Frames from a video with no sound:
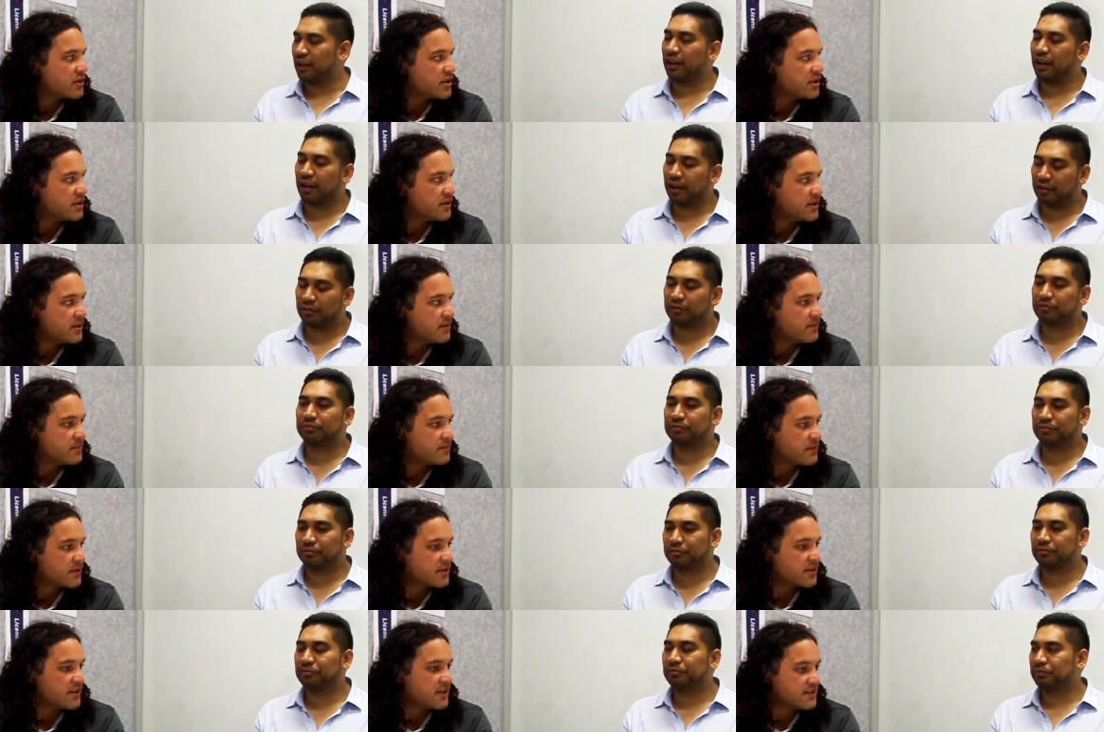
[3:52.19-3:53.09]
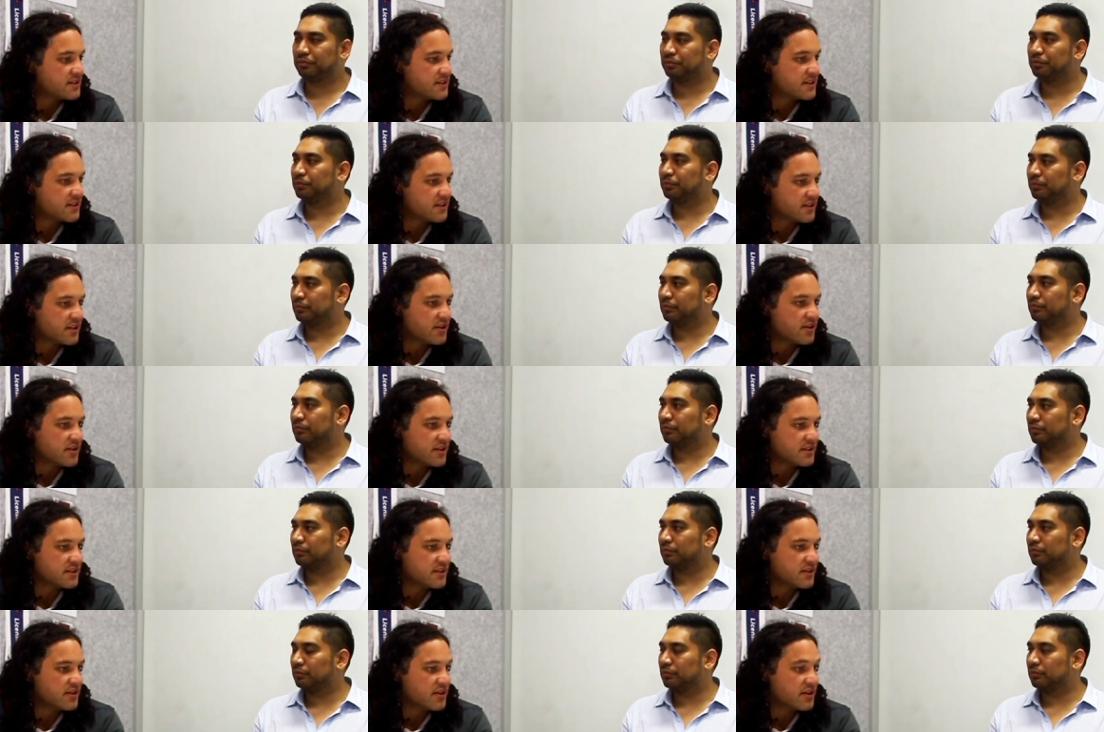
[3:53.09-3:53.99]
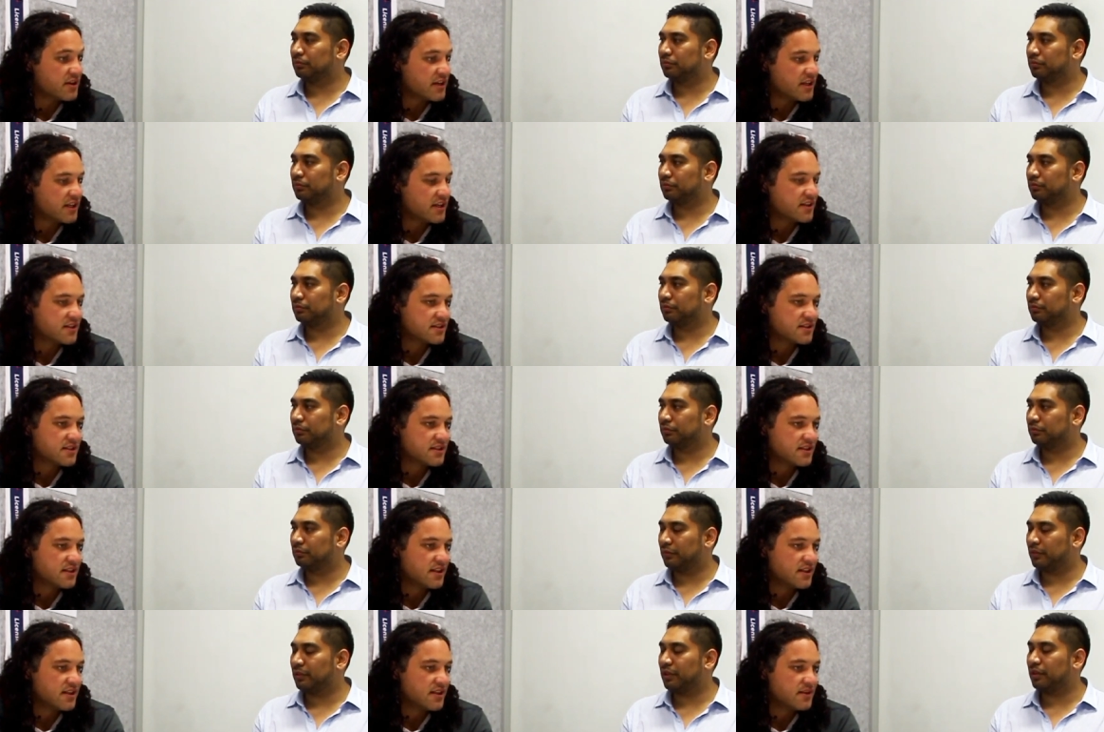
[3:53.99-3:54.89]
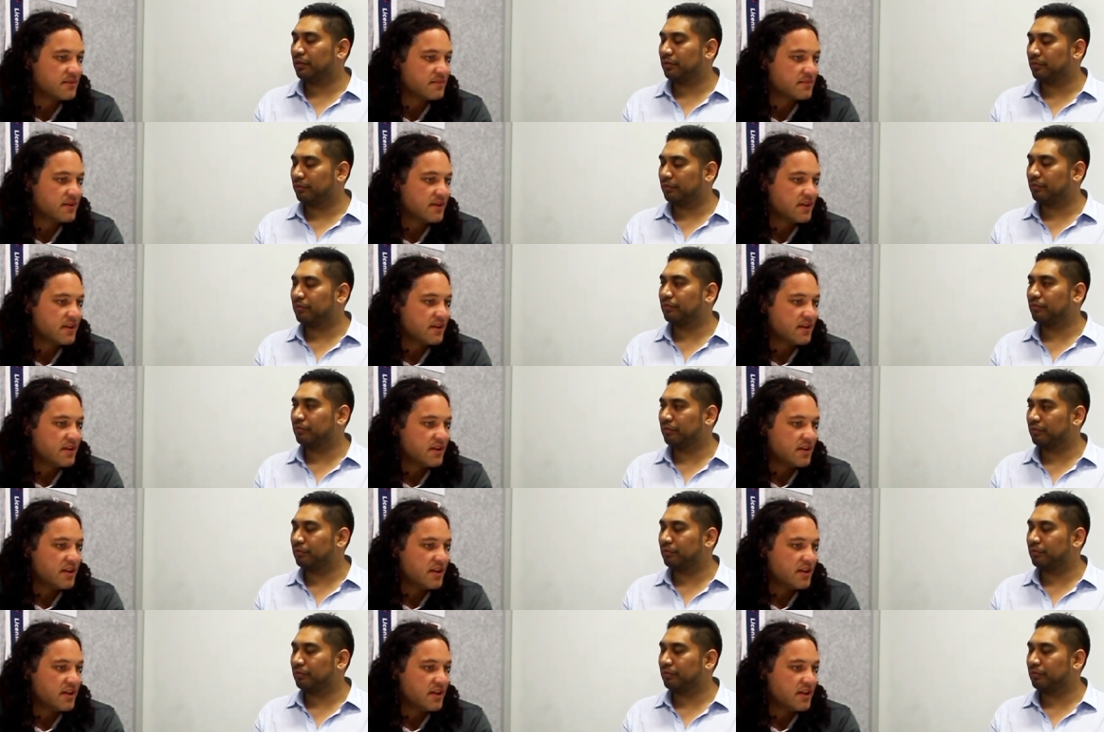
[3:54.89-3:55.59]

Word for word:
Speaker 1: We're looking yeah. at them as the, the, guys that are going to lead us um,